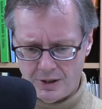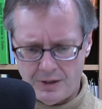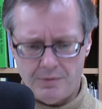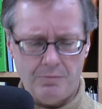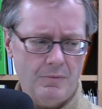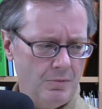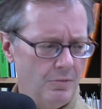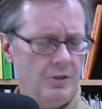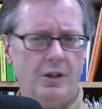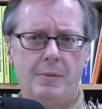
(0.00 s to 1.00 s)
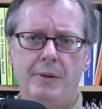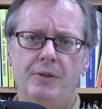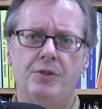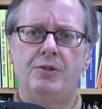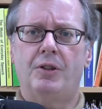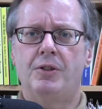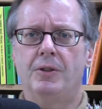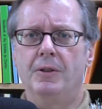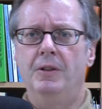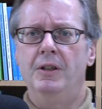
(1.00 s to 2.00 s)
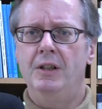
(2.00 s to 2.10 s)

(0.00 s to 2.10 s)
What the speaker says: and talk about their structure